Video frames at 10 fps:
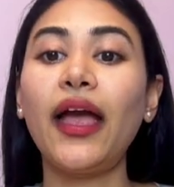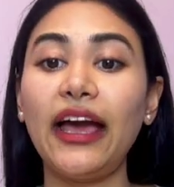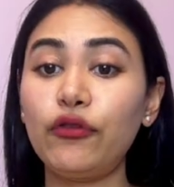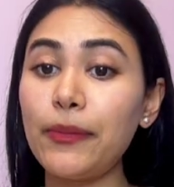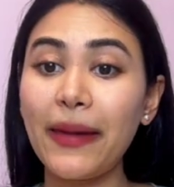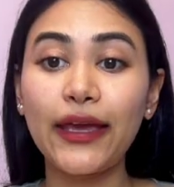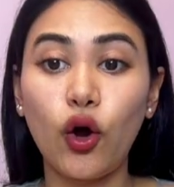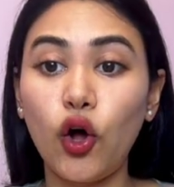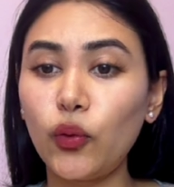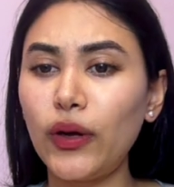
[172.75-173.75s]
And we make it
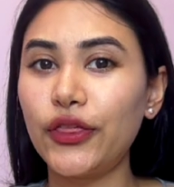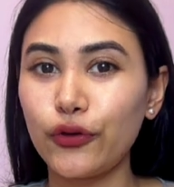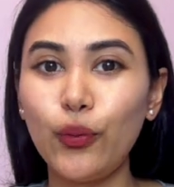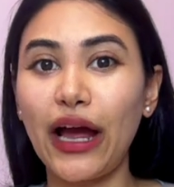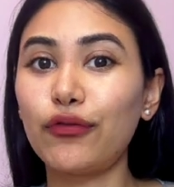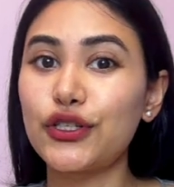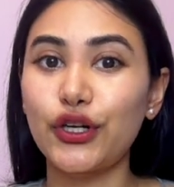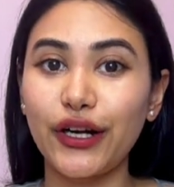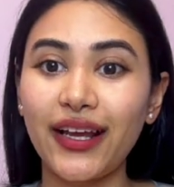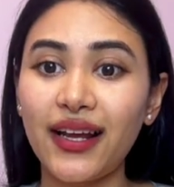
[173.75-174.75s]
all the way through without
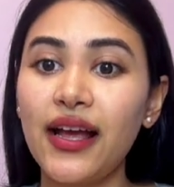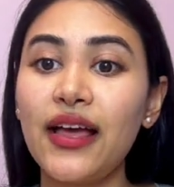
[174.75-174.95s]
returning.